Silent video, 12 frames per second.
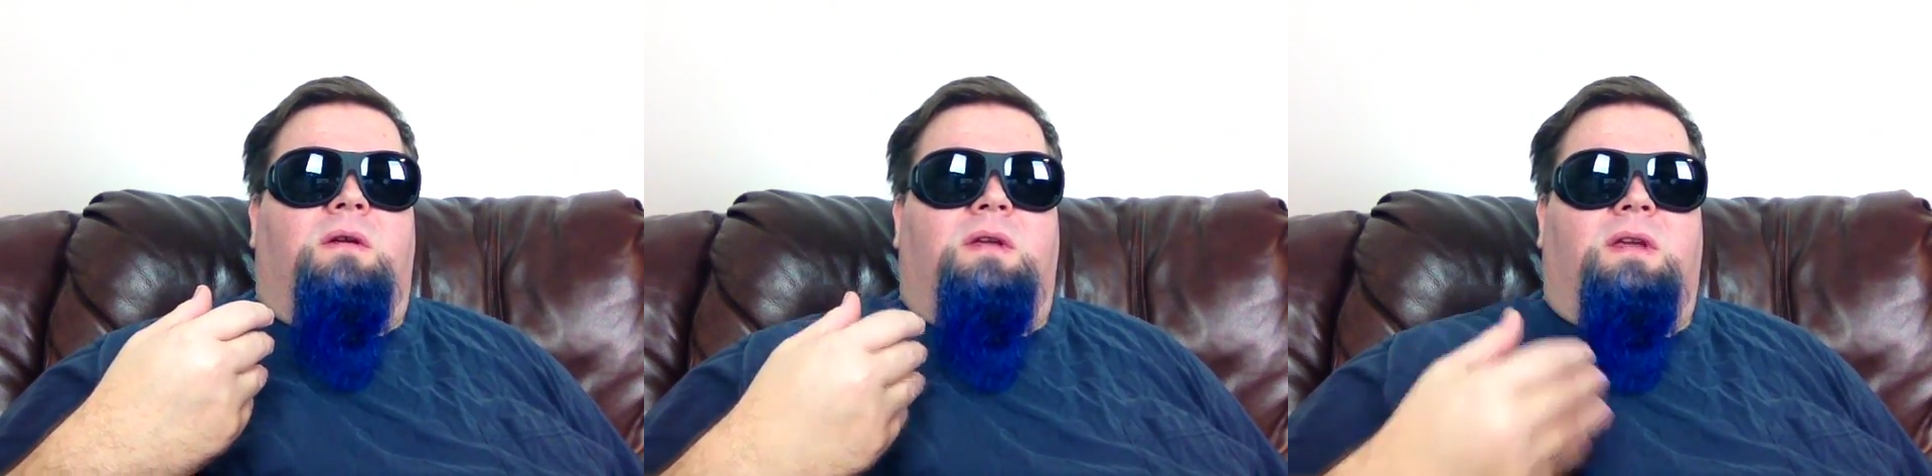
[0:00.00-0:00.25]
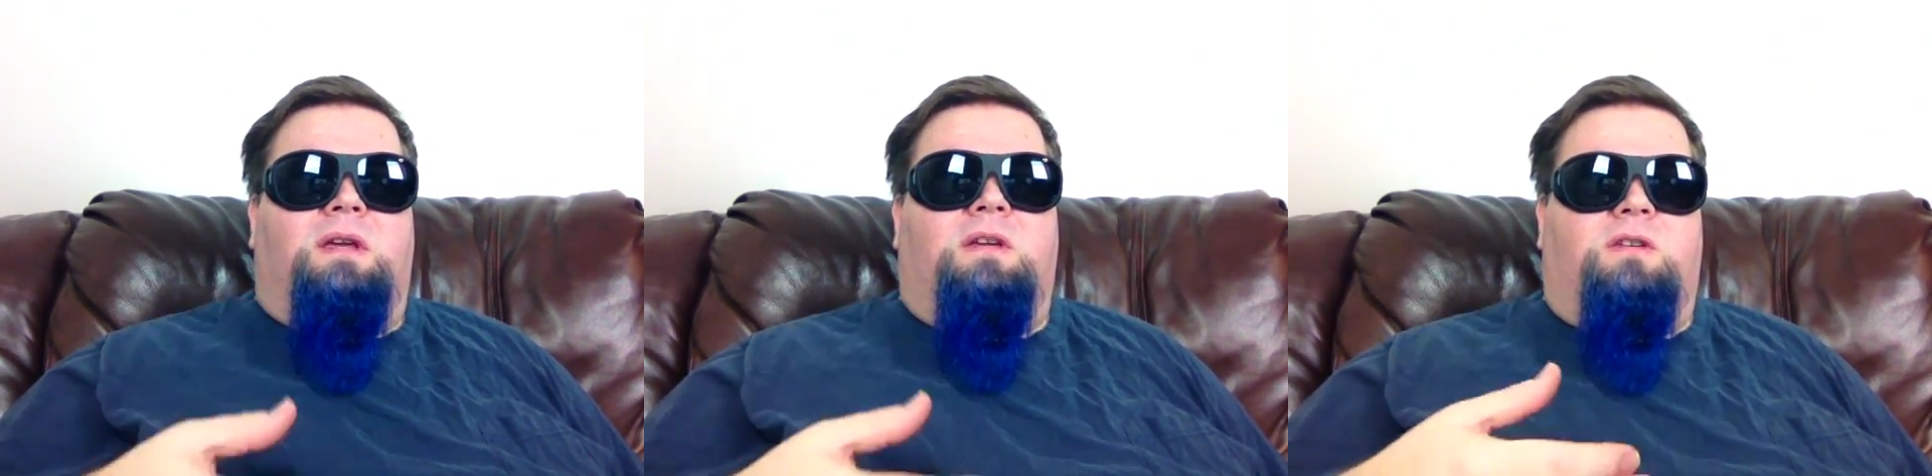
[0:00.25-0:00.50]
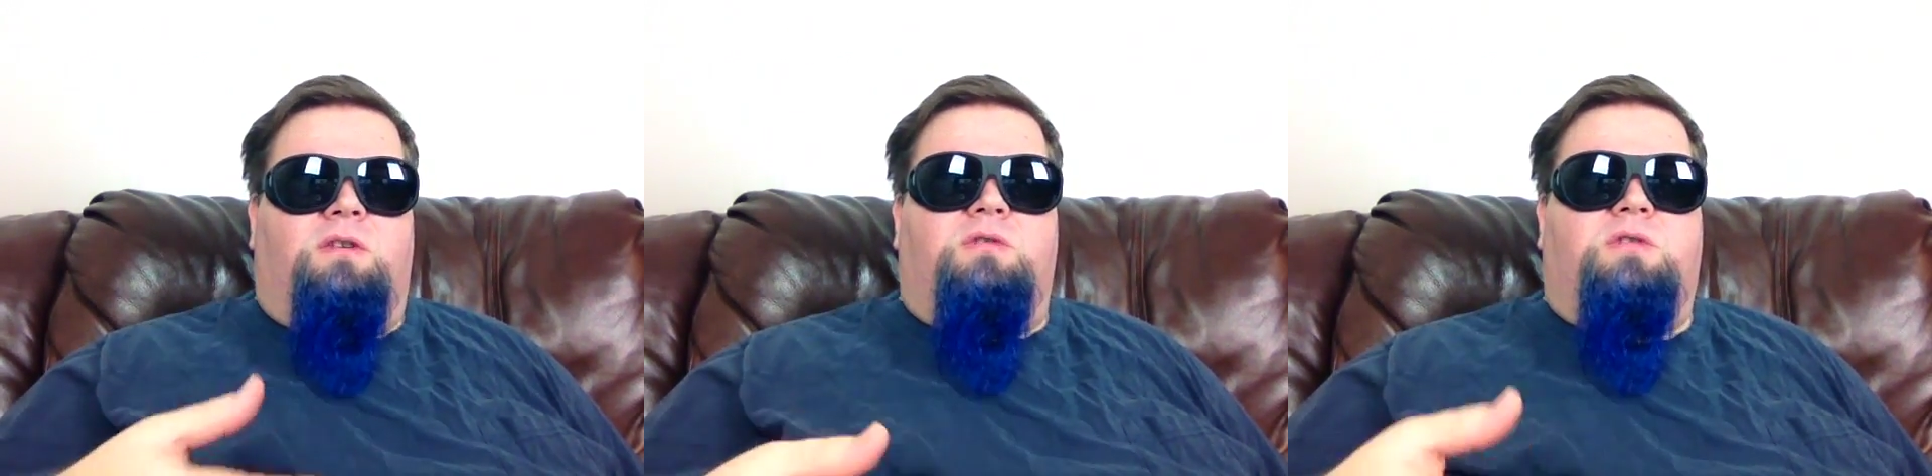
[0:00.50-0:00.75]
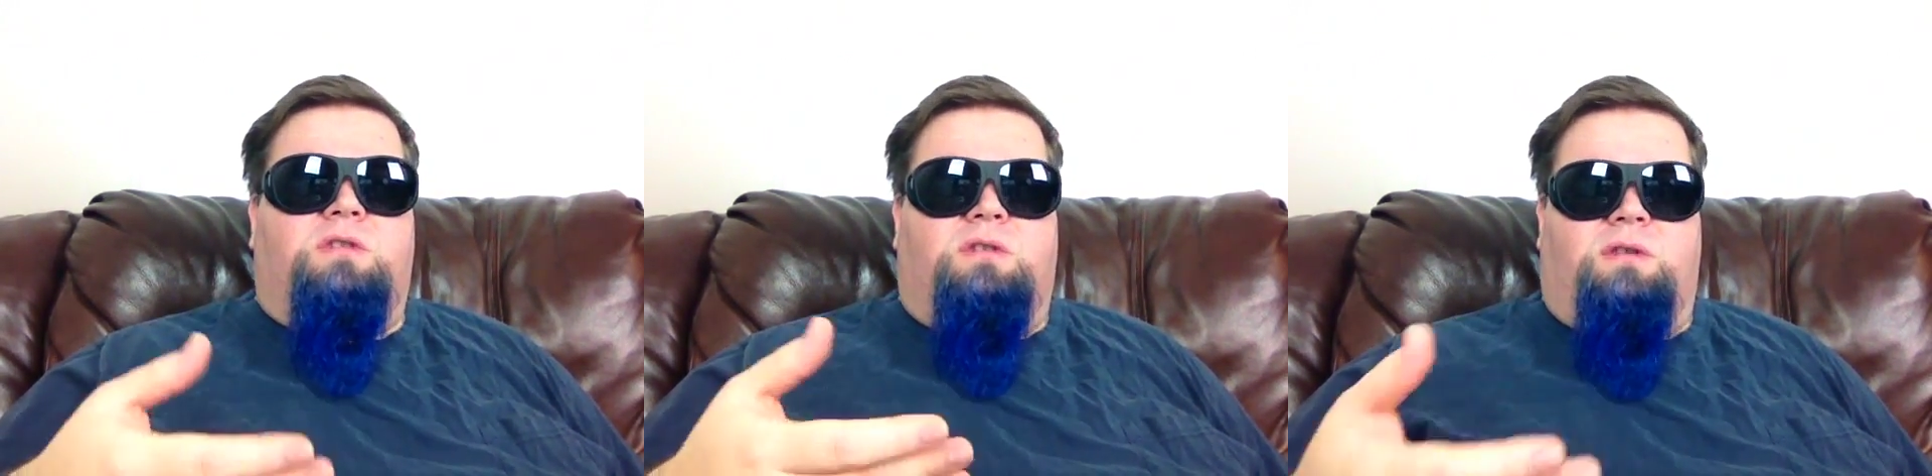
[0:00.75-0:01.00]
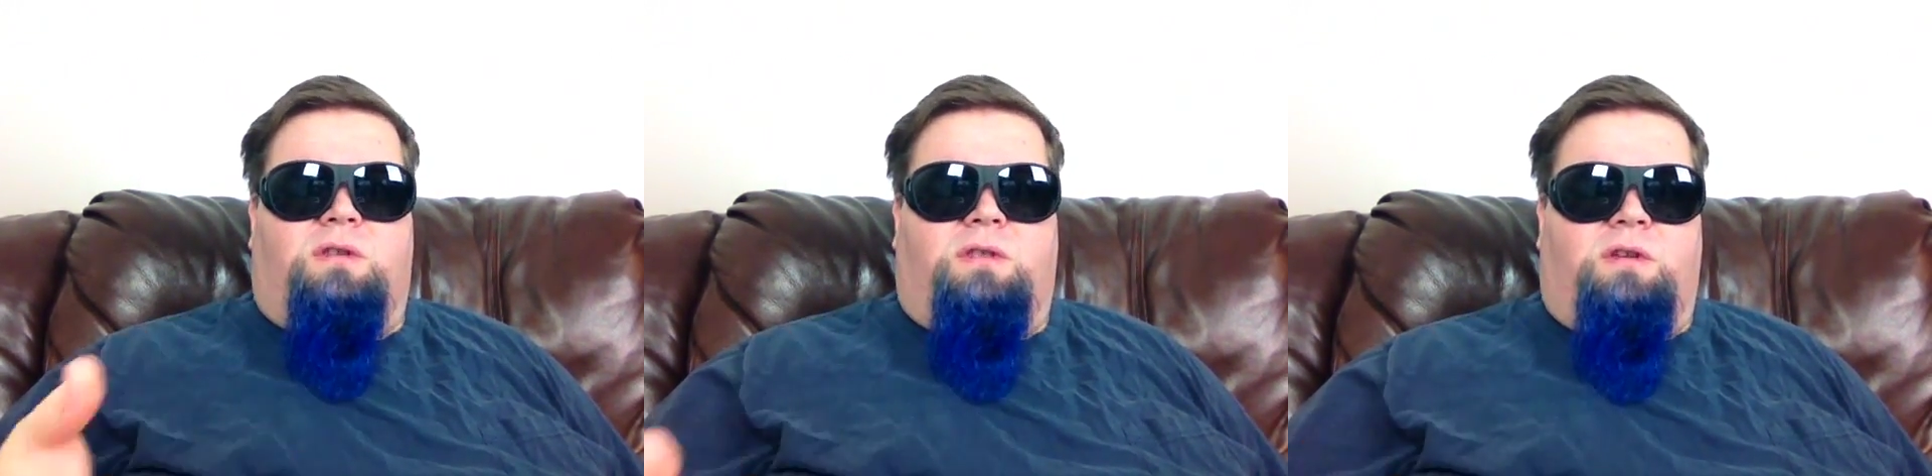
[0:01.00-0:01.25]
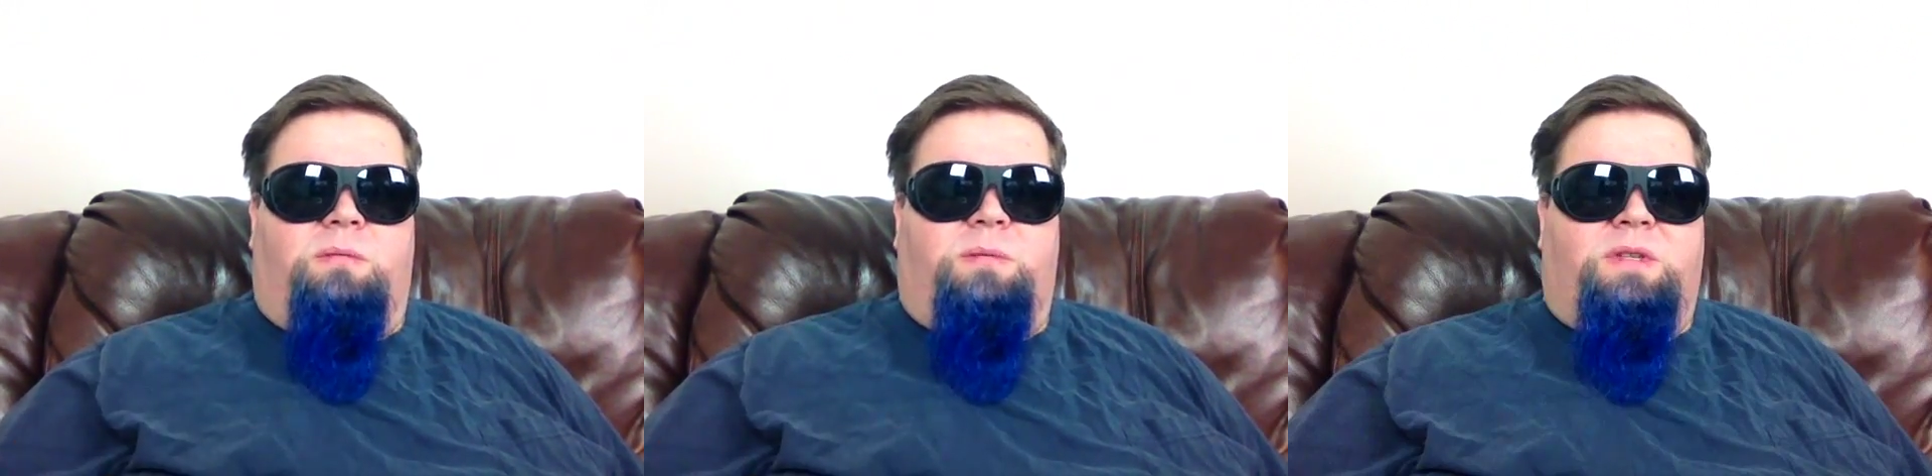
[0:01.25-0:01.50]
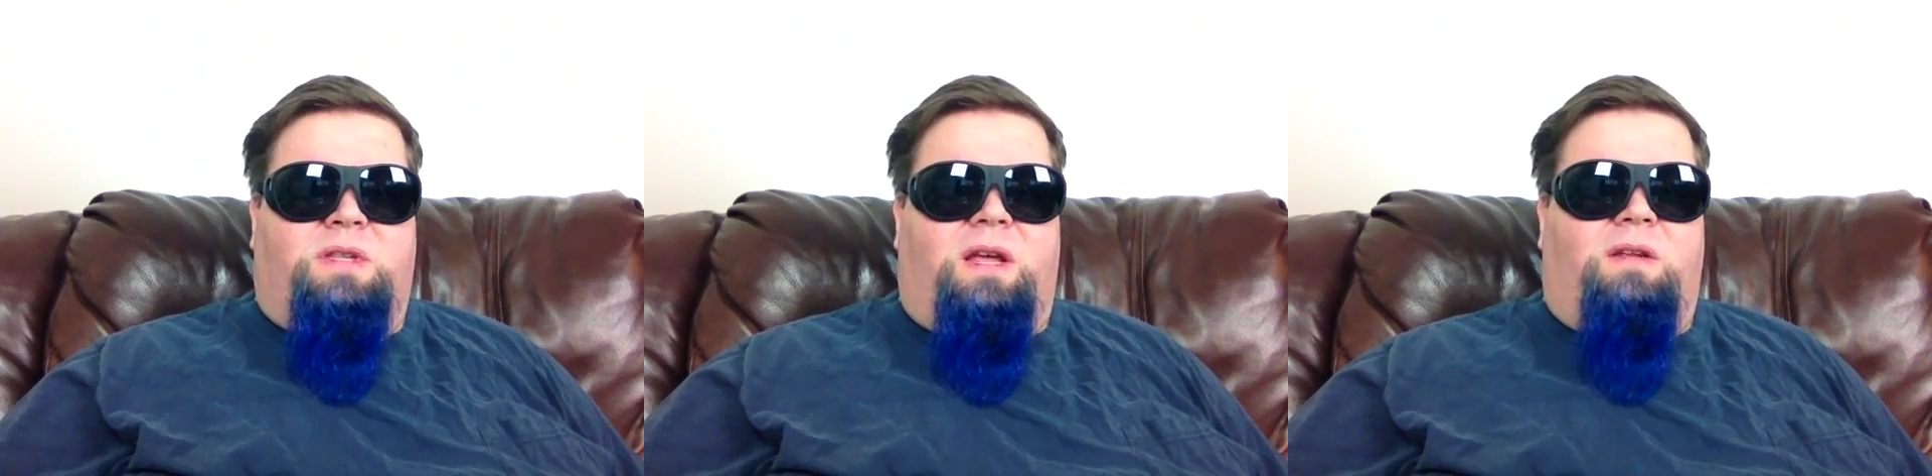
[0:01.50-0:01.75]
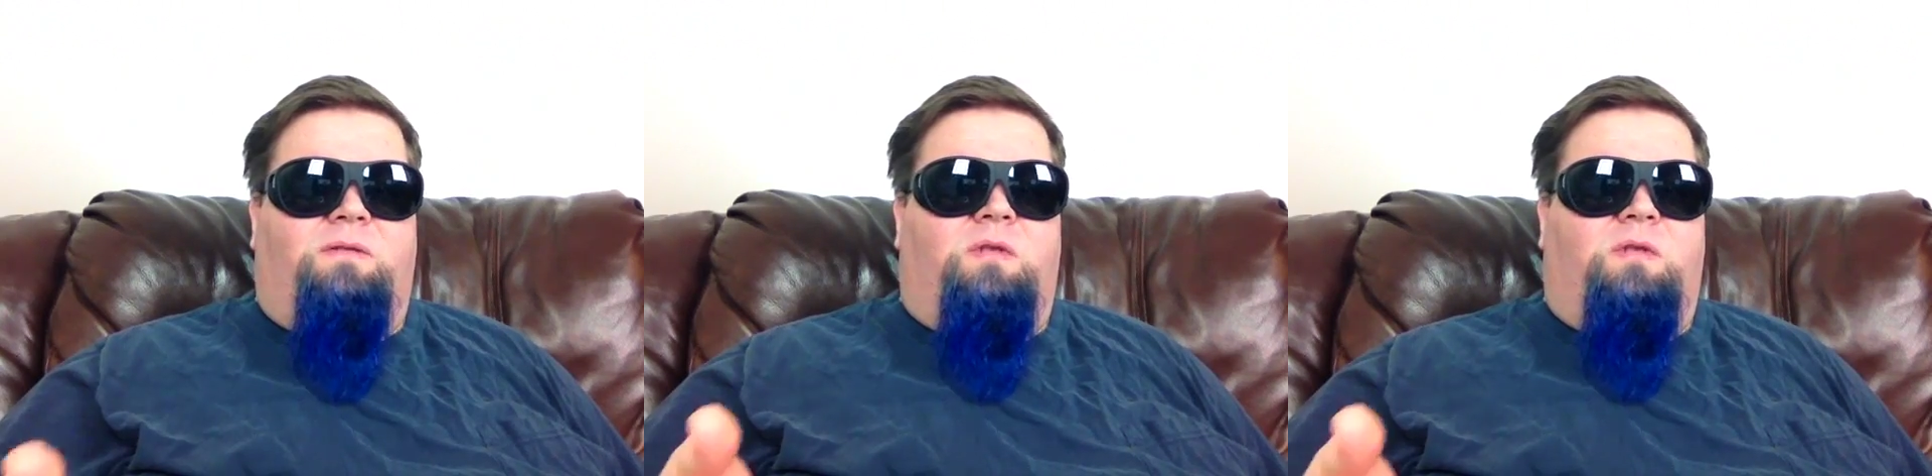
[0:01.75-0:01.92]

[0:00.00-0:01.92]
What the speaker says: get used to the thermostat